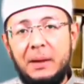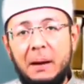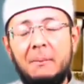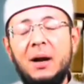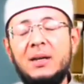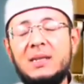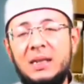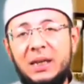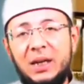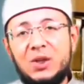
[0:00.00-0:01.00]
amongst
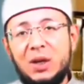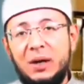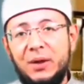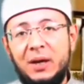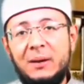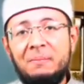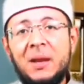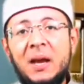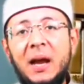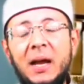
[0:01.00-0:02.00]
each other
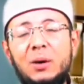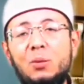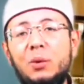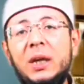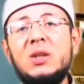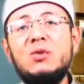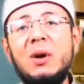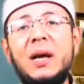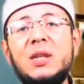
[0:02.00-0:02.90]
and we try